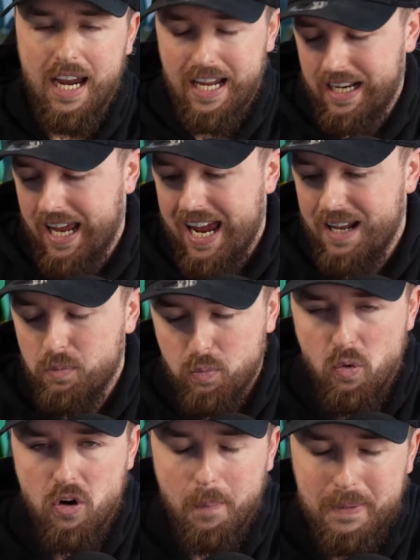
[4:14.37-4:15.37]
and had
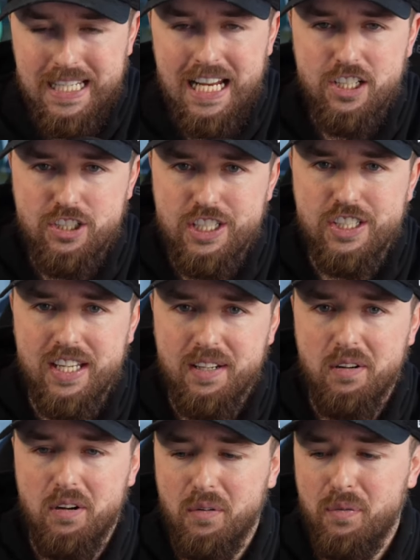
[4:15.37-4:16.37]
Walker potentially
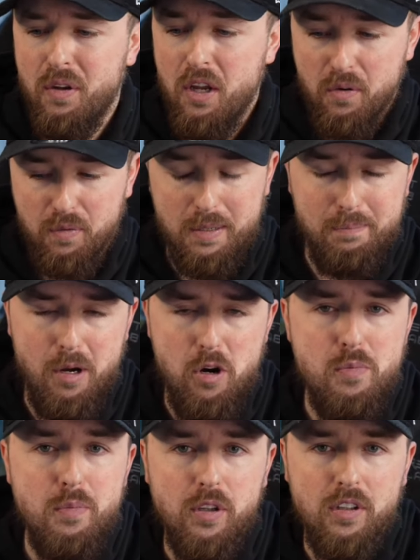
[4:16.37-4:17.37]
sent off from the
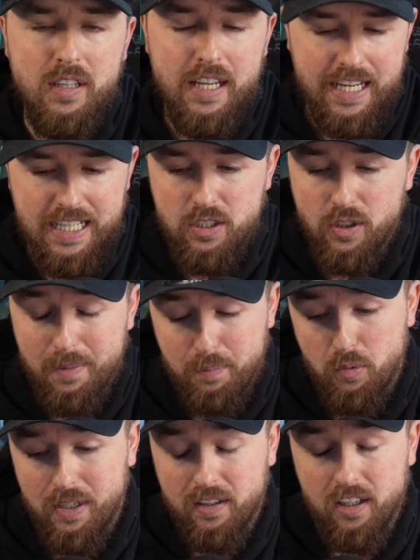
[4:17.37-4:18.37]
moment he took that
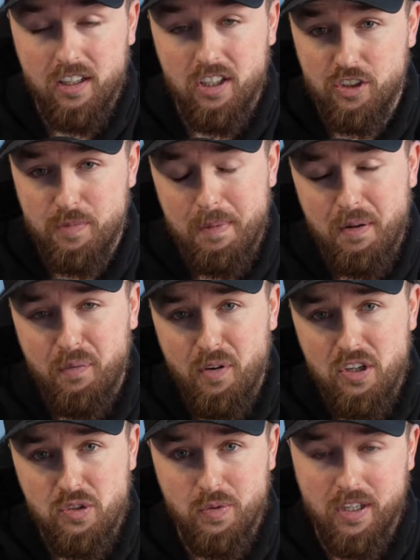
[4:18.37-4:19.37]
ball down on the touch, remember the
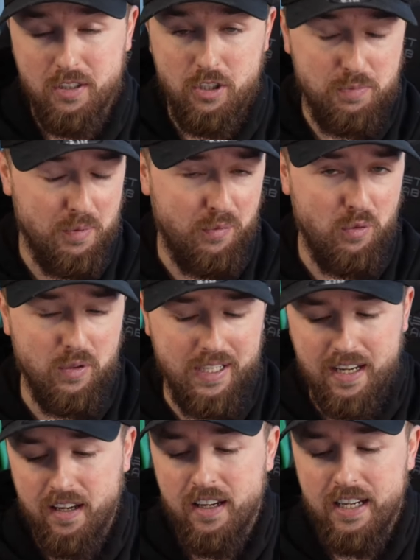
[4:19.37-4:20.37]
first one just before
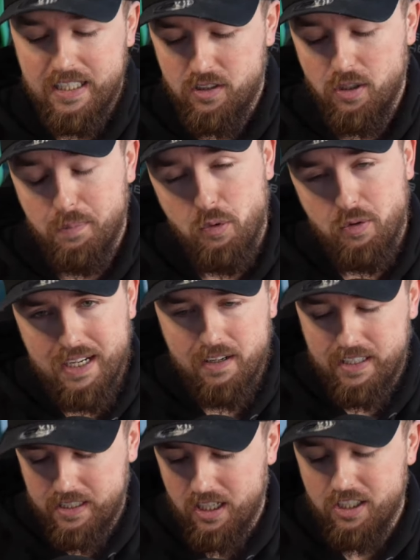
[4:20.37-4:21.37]
that, he took the ball
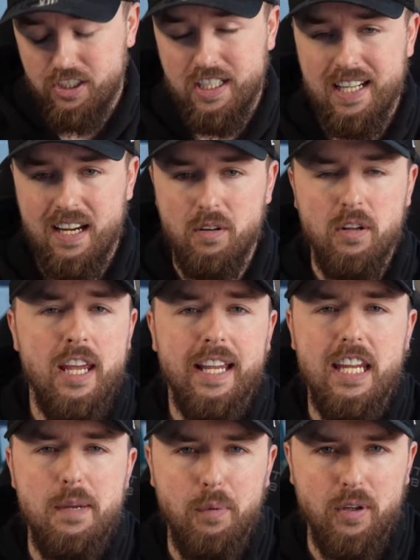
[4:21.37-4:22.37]
down, he touched it down,
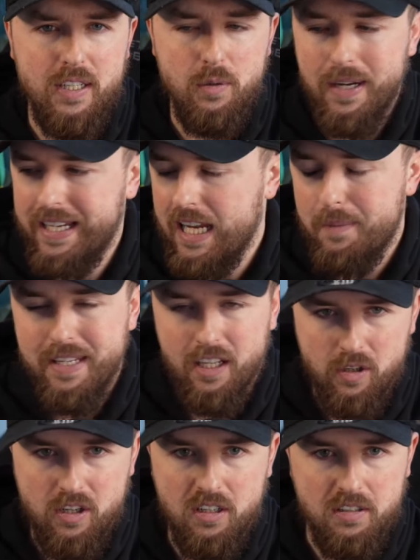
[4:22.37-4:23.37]
get your body in the way, get me
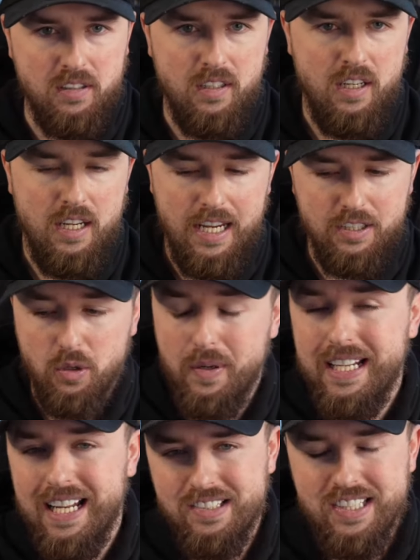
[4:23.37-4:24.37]
yellow card. So
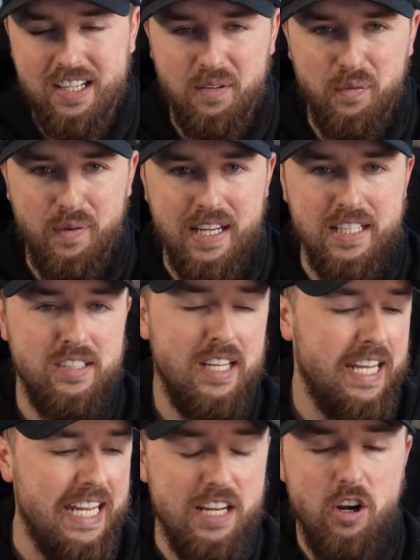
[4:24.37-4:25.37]
in that second phase,
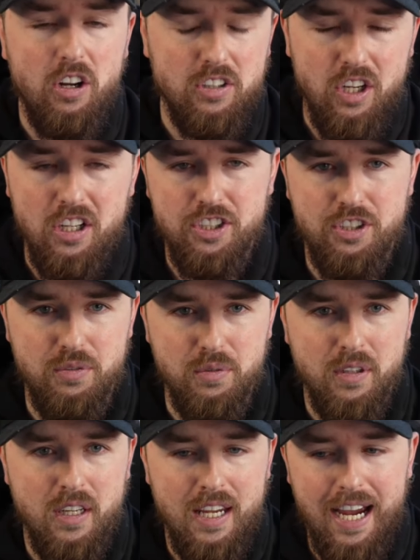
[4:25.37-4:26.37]
he can't touch you.
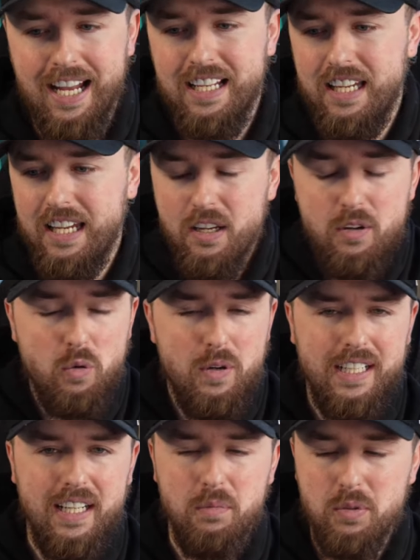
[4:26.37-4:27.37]
And he, he all
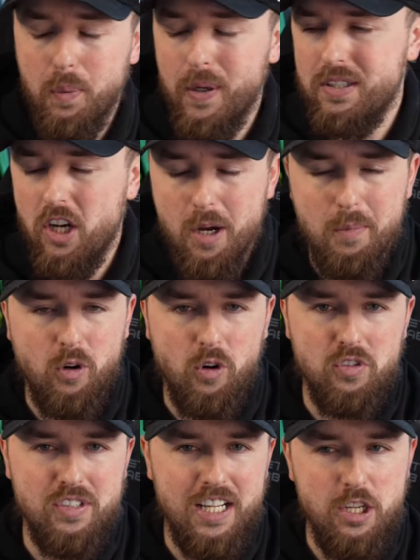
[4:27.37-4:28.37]
he did was put his arm
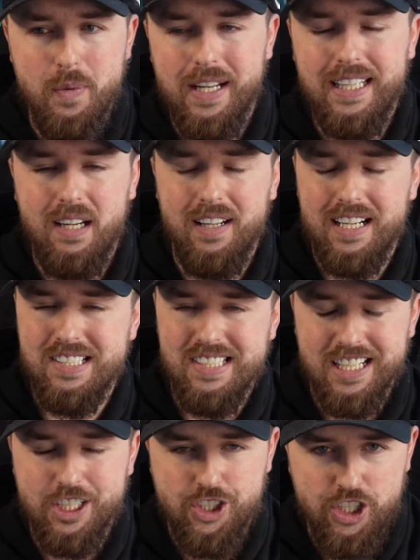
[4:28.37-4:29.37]
across and you went down like a
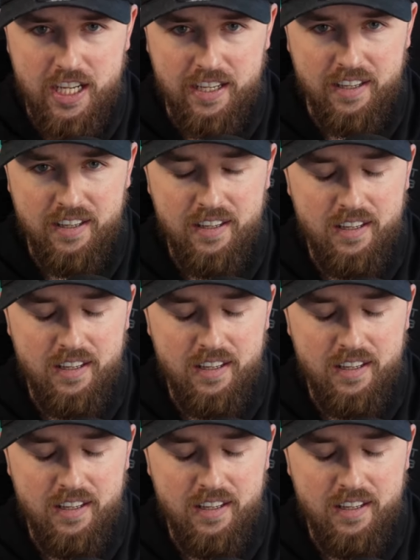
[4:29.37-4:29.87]
sack of shit.